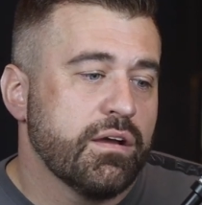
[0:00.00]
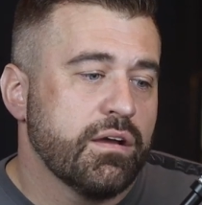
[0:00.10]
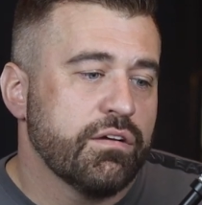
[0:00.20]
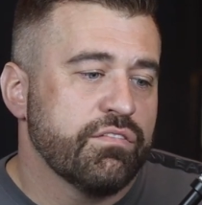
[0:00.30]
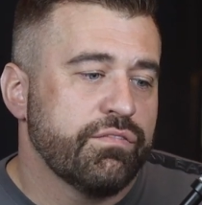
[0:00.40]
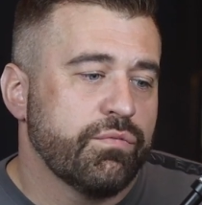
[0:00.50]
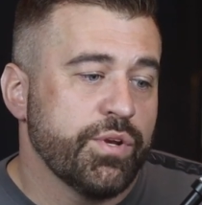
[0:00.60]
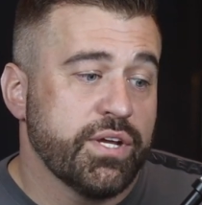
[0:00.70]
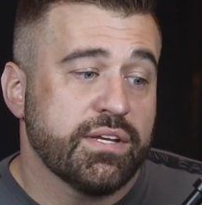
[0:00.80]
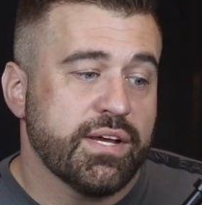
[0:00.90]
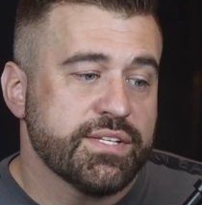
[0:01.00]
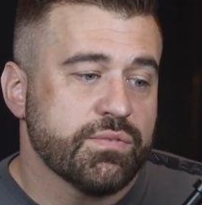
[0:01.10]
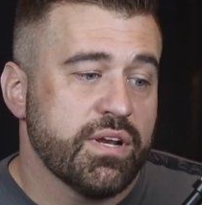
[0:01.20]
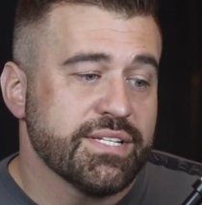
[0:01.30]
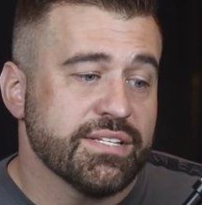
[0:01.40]
Uh, when you get to
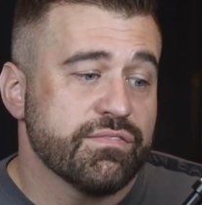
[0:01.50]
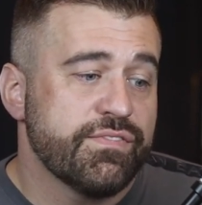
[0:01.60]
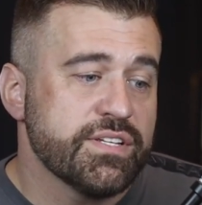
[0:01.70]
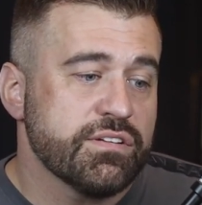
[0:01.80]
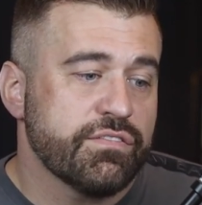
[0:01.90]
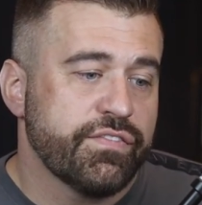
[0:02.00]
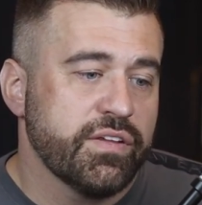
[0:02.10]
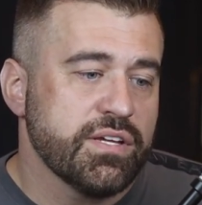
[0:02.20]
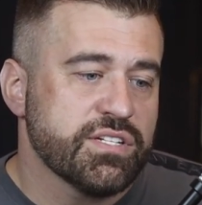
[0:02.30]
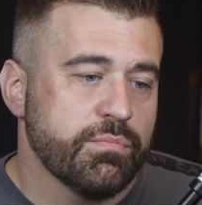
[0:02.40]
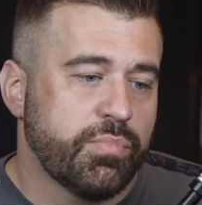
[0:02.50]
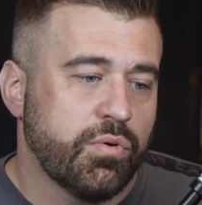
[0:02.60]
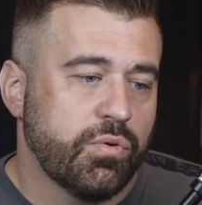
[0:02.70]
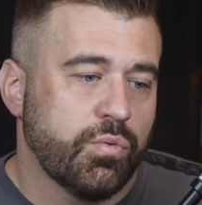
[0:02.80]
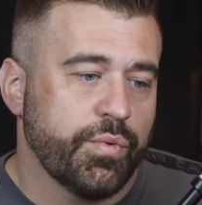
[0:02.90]
Aswan, it says visit Philae Temple,